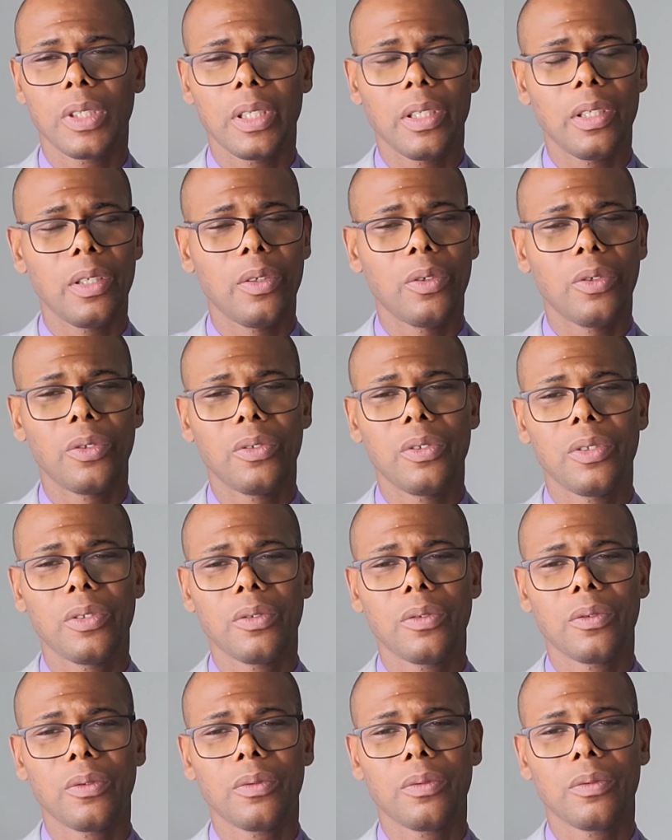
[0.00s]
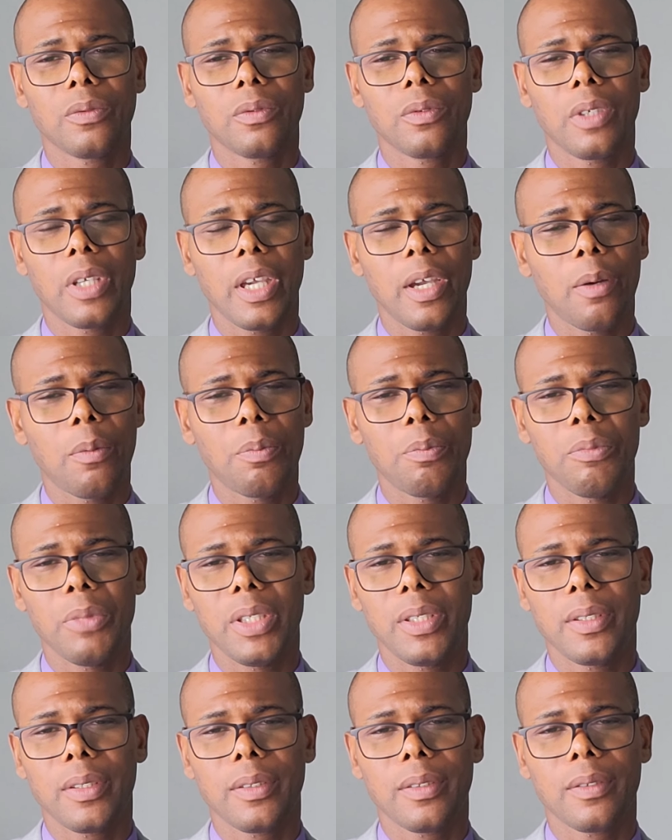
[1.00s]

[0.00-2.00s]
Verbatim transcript: Say, Lord, help me.